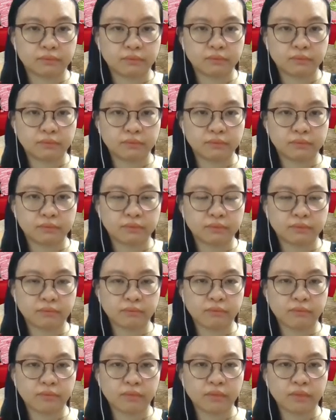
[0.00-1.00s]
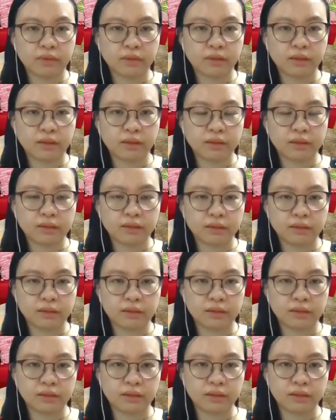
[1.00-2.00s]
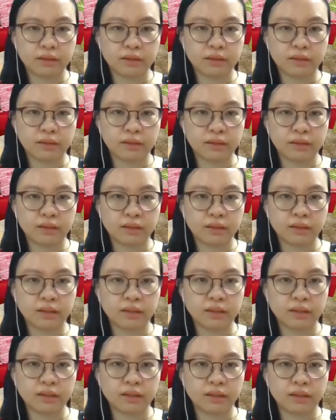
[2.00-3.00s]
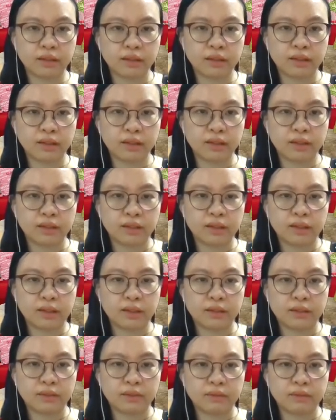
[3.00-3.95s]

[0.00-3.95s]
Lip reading: [no speech]